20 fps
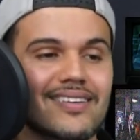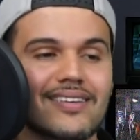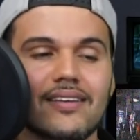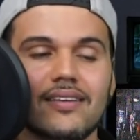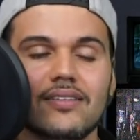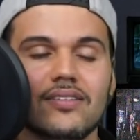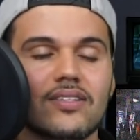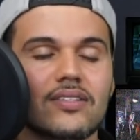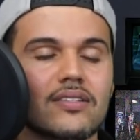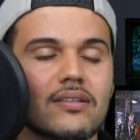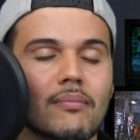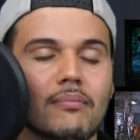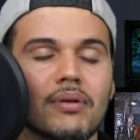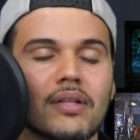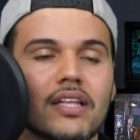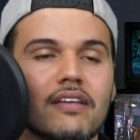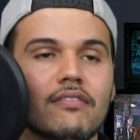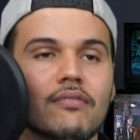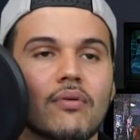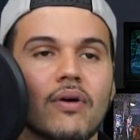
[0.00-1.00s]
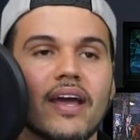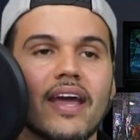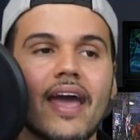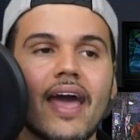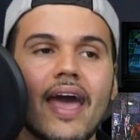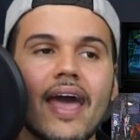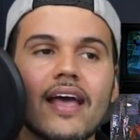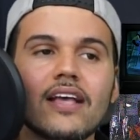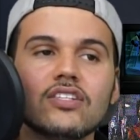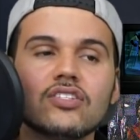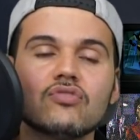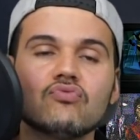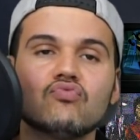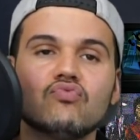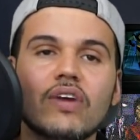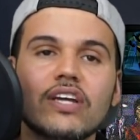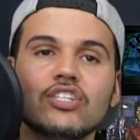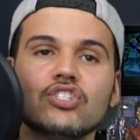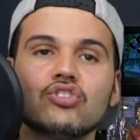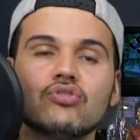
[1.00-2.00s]
It's just unbelievable. It has
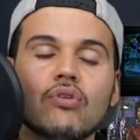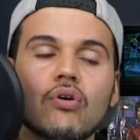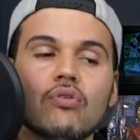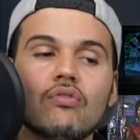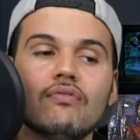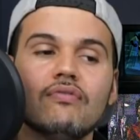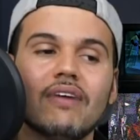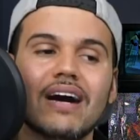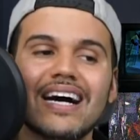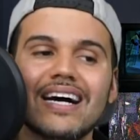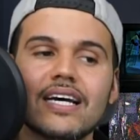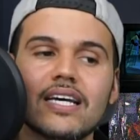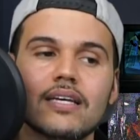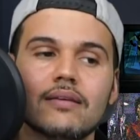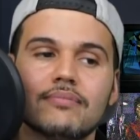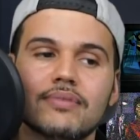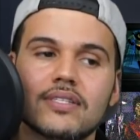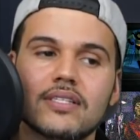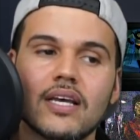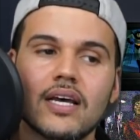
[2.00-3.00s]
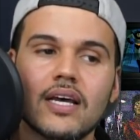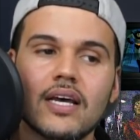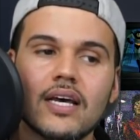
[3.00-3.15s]
retro vibes,